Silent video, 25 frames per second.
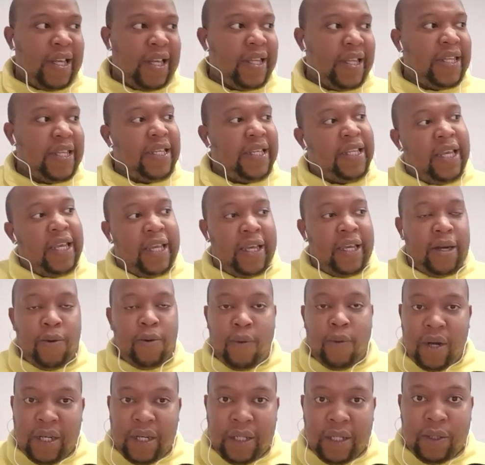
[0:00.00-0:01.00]
I think they get a
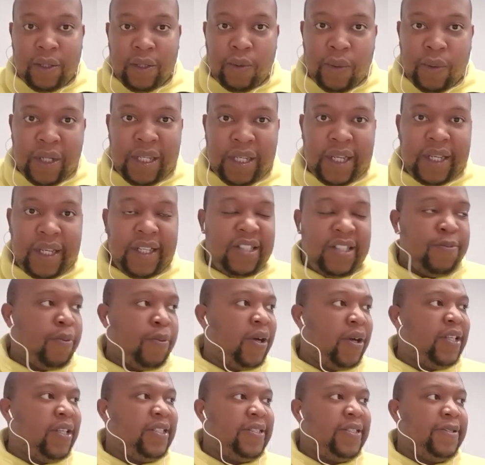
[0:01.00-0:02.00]
1-0 win against
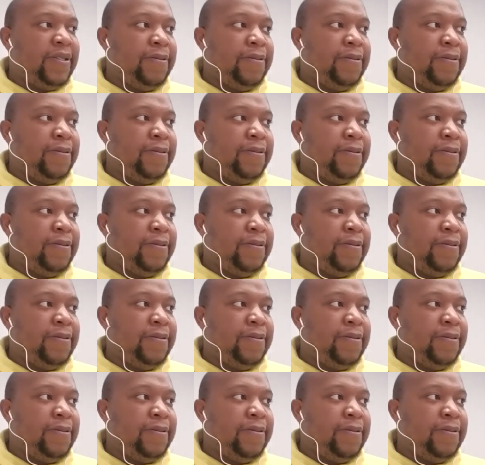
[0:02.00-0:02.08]
Brighton.